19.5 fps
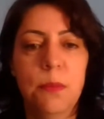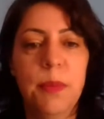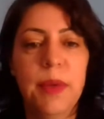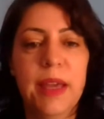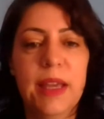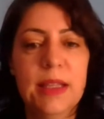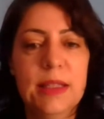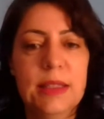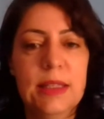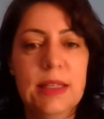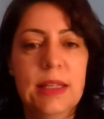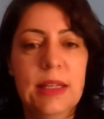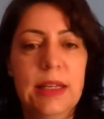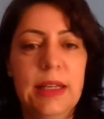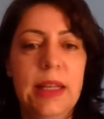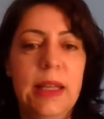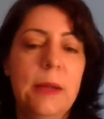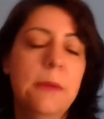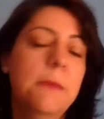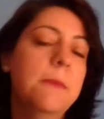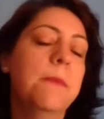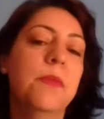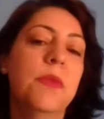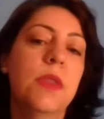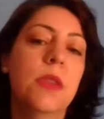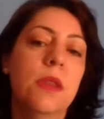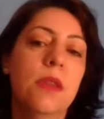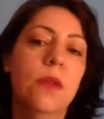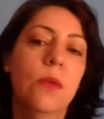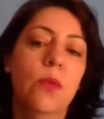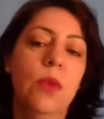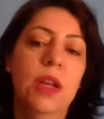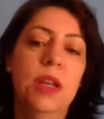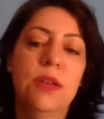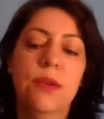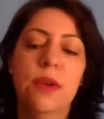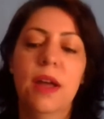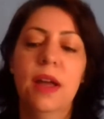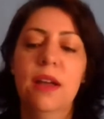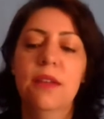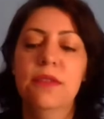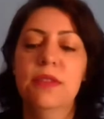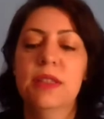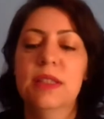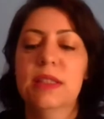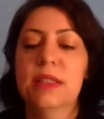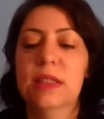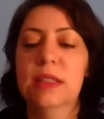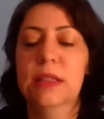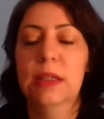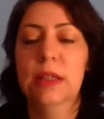basically, when you have this